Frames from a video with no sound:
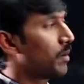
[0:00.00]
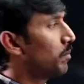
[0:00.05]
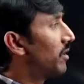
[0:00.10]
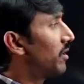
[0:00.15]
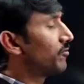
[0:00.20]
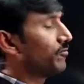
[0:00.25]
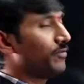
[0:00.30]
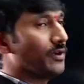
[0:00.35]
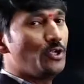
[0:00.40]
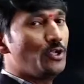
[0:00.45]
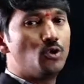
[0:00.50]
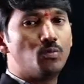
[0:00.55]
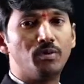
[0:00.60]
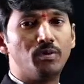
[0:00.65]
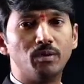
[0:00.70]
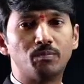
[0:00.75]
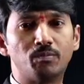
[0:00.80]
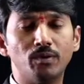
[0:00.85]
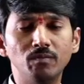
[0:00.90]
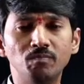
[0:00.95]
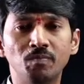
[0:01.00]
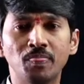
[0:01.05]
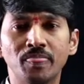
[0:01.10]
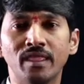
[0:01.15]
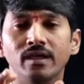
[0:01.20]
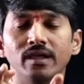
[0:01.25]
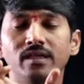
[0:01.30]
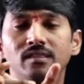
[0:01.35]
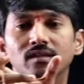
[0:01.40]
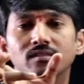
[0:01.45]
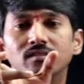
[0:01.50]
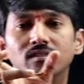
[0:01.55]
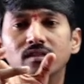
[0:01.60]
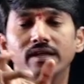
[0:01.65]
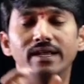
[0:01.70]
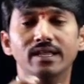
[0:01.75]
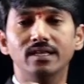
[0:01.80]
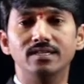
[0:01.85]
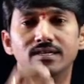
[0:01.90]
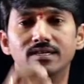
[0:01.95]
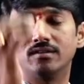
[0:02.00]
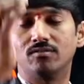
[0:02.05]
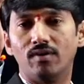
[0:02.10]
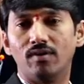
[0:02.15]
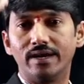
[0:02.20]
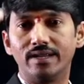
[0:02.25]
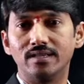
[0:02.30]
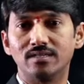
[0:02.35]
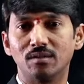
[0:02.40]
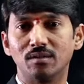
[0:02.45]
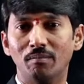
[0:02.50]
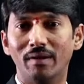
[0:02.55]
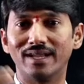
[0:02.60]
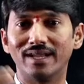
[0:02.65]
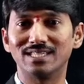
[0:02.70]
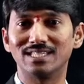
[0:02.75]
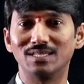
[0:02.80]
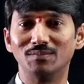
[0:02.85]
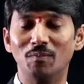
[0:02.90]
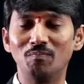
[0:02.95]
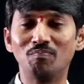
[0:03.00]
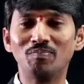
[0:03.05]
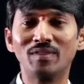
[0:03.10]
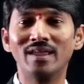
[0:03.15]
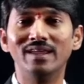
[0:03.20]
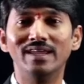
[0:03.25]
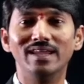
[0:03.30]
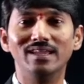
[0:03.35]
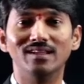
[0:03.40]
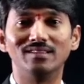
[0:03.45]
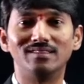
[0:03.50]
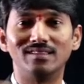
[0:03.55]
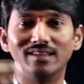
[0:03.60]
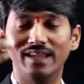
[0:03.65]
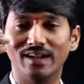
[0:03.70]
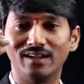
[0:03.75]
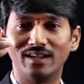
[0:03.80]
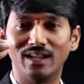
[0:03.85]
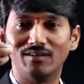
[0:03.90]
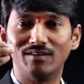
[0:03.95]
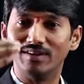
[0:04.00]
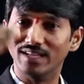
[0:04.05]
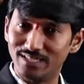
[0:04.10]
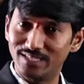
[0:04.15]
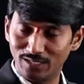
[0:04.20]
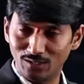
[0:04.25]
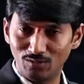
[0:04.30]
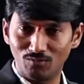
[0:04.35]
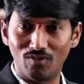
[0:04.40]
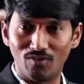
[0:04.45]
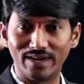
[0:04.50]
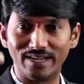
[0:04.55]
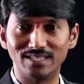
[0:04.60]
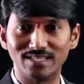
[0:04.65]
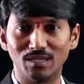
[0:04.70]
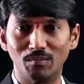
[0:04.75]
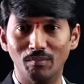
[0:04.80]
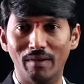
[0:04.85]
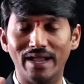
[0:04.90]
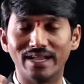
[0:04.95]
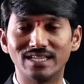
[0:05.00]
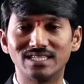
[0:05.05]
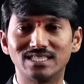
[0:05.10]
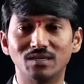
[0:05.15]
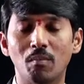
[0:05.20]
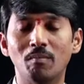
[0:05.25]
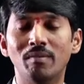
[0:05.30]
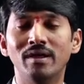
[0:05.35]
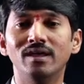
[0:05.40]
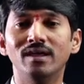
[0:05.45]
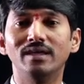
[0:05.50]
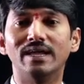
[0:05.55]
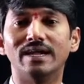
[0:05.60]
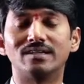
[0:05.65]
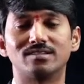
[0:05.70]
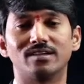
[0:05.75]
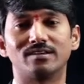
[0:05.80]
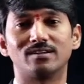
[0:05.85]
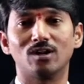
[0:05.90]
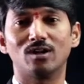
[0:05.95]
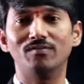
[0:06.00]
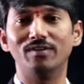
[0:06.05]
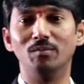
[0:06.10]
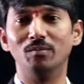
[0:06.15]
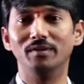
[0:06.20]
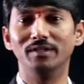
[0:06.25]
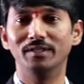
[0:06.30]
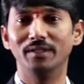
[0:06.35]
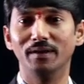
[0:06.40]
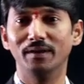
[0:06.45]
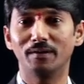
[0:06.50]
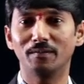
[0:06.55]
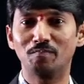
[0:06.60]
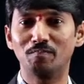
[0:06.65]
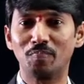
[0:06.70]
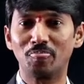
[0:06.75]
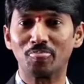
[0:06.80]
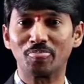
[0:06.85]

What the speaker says: But for you people, in the 3 digit, what is a maximum? In the 3 and a half digit, what is a maximum, etc., will be there.